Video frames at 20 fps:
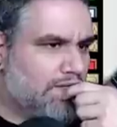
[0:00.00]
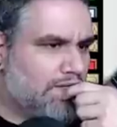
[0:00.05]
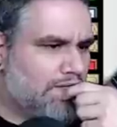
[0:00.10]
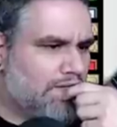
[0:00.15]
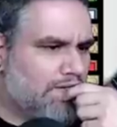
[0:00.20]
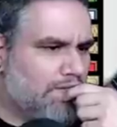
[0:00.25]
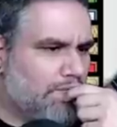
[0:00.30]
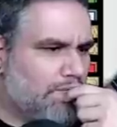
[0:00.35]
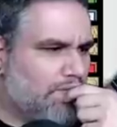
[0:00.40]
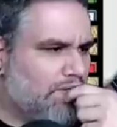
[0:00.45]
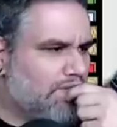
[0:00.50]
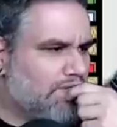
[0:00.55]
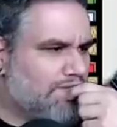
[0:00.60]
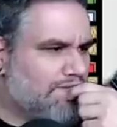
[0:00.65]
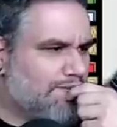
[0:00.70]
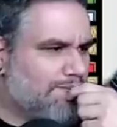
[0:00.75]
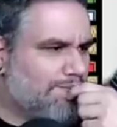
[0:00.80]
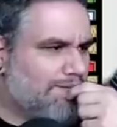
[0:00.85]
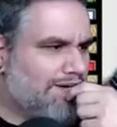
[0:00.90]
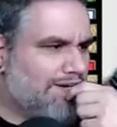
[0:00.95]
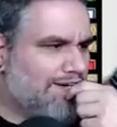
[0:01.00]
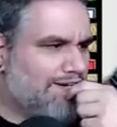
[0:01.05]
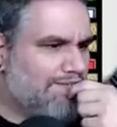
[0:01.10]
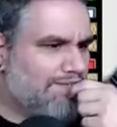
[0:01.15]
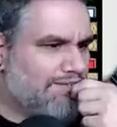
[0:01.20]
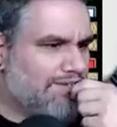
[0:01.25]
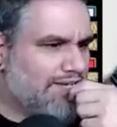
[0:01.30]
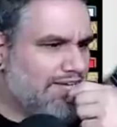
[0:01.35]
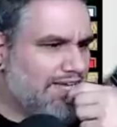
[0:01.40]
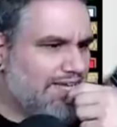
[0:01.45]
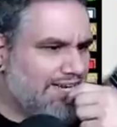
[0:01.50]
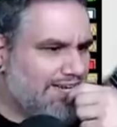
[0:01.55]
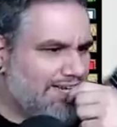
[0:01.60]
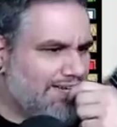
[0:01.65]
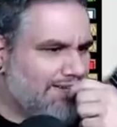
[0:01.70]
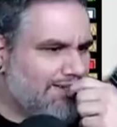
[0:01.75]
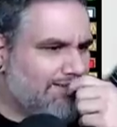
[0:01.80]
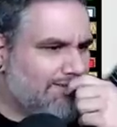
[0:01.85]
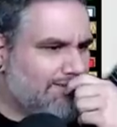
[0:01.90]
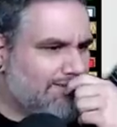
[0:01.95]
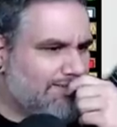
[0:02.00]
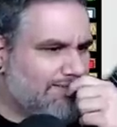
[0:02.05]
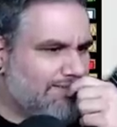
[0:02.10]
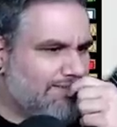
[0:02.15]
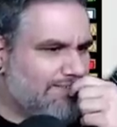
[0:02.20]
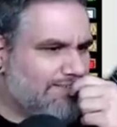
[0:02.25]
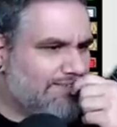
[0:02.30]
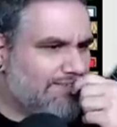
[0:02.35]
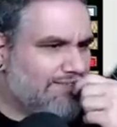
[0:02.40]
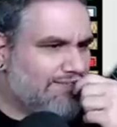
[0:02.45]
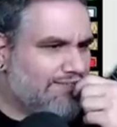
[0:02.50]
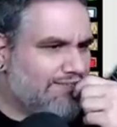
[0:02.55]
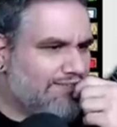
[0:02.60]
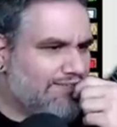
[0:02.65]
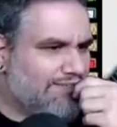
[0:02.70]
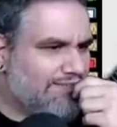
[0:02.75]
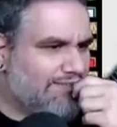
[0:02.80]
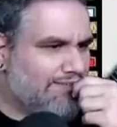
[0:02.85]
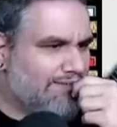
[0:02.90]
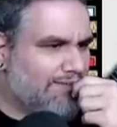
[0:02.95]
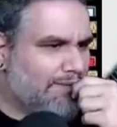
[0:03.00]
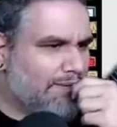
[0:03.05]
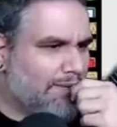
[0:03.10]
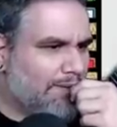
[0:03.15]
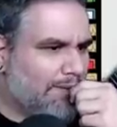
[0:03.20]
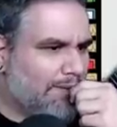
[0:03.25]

Are you some kind of idiot? Yes.